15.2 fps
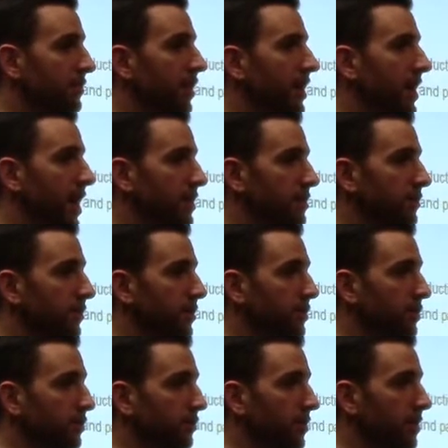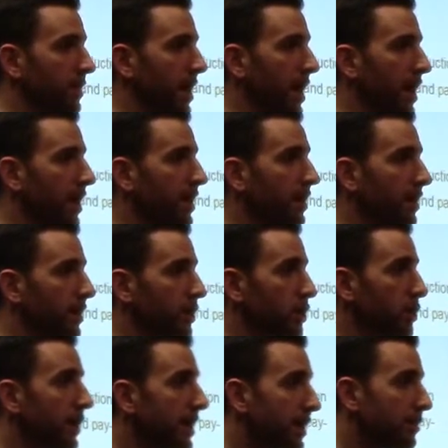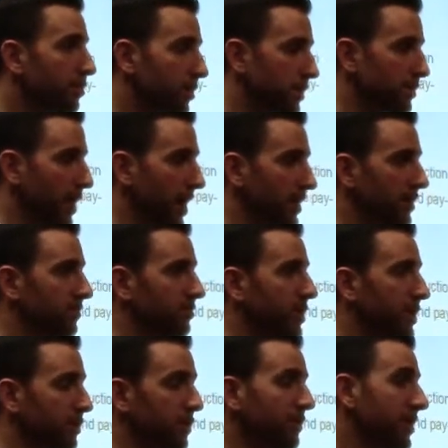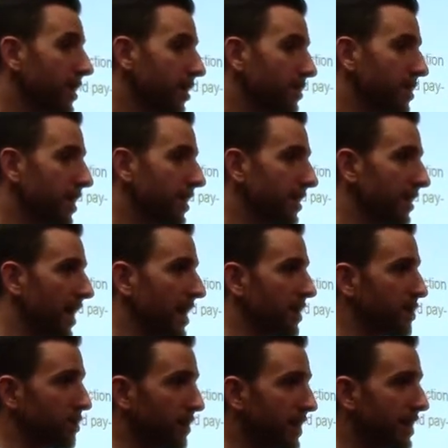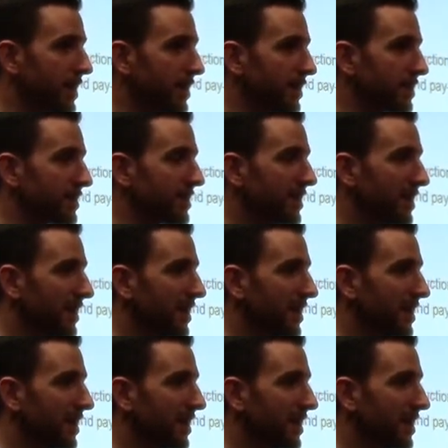very controversial from a treaty perspective, because we've negotiated a lot of treaties